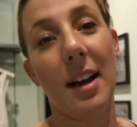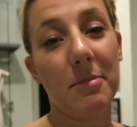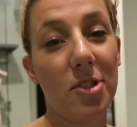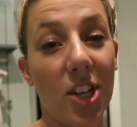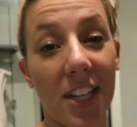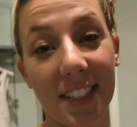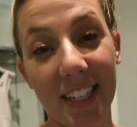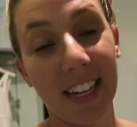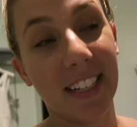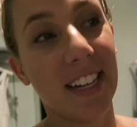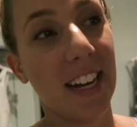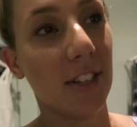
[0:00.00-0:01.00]
I'm just
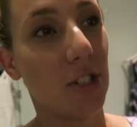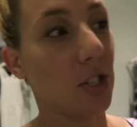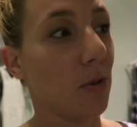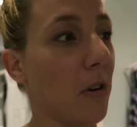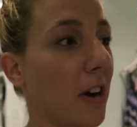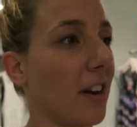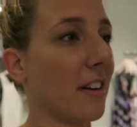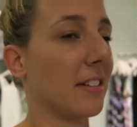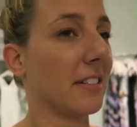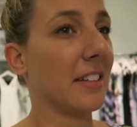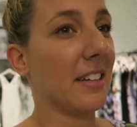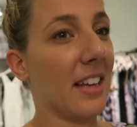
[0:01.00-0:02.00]
getting done at Shore.
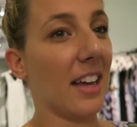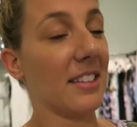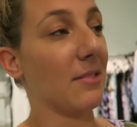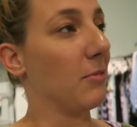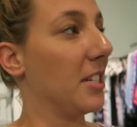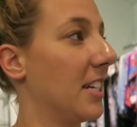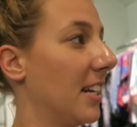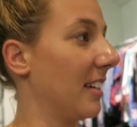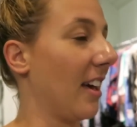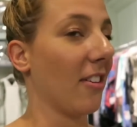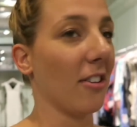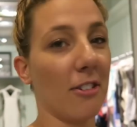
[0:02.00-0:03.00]
I, we did
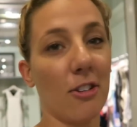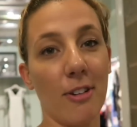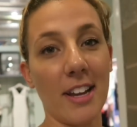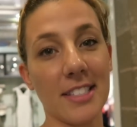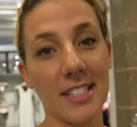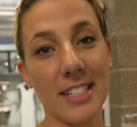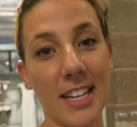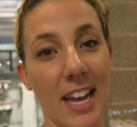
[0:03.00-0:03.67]
another crazy